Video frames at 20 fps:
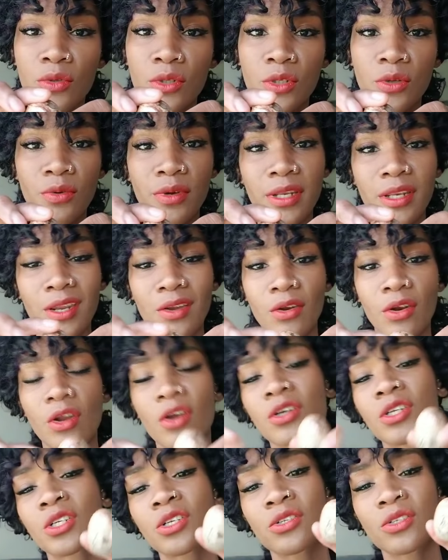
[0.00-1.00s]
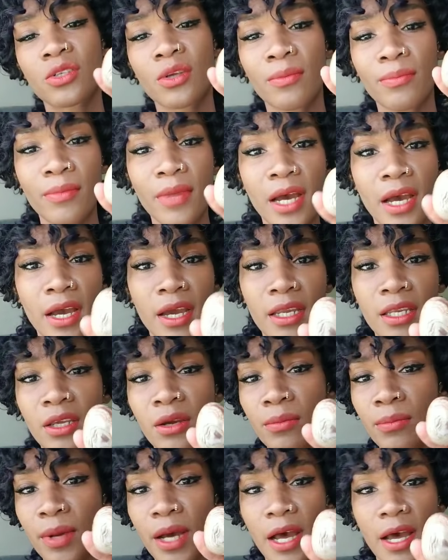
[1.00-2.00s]
So it nurtures your mind, your
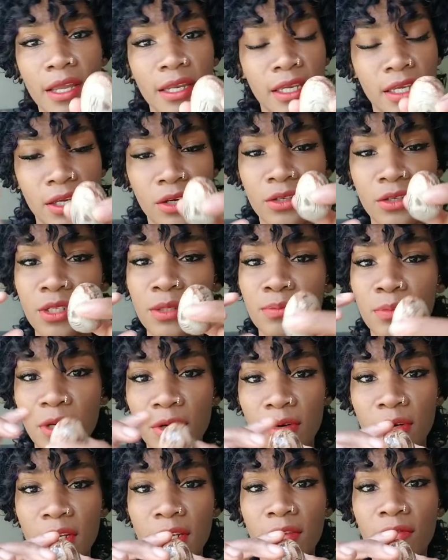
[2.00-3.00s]
body, your spirit.